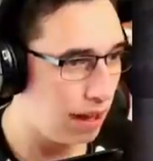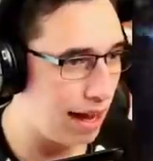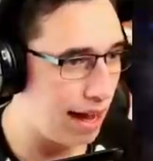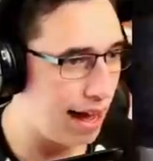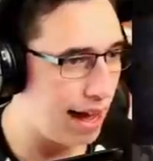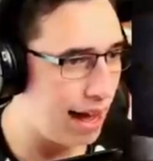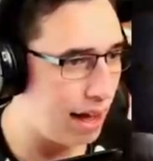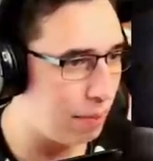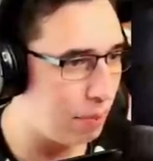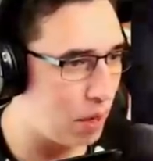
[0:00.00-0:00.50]

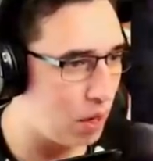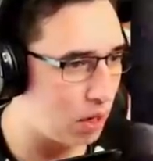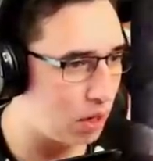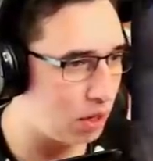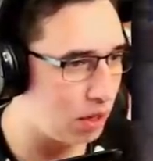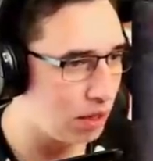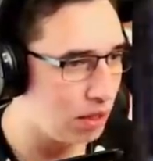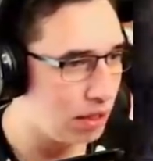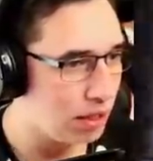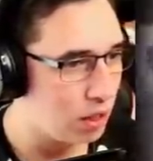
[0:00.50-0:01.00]
Ah,
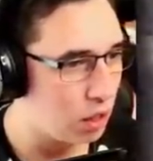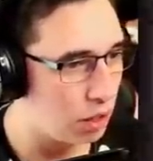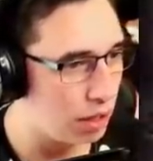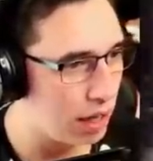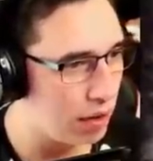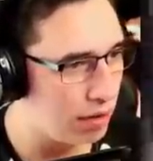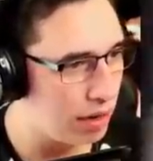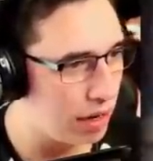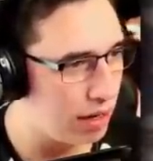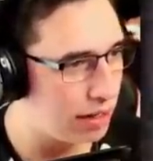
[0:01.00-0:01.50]
Buck! Go
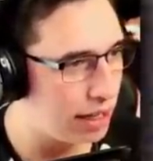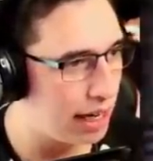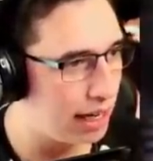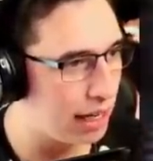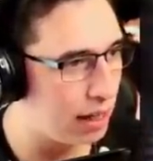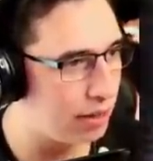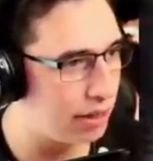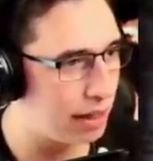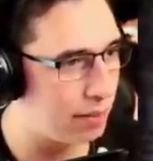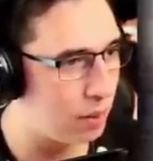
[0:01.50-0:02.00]
down there and take
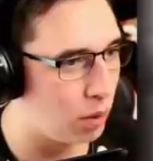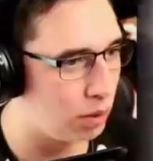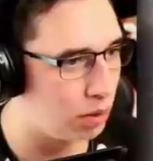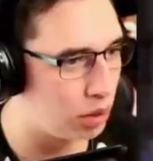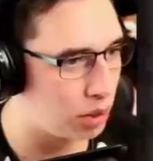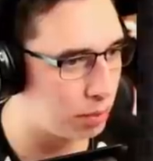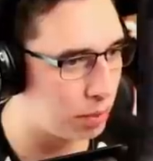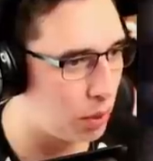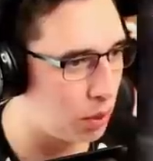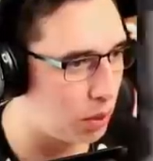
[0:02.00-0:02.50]
out them
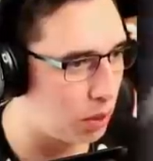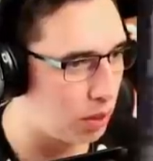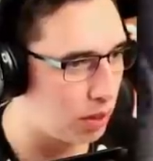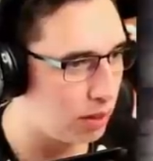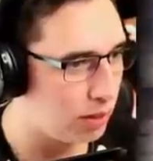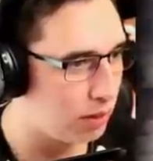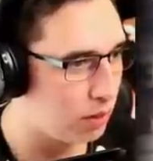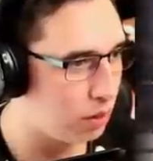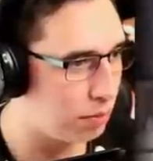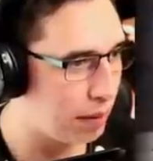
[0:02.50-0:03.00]
hunters, Buck.
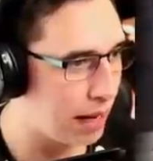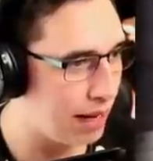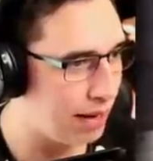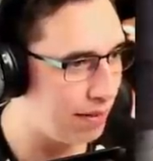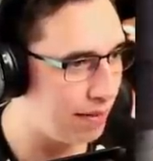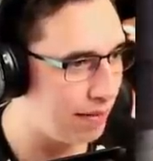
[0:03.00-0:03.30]
Good man.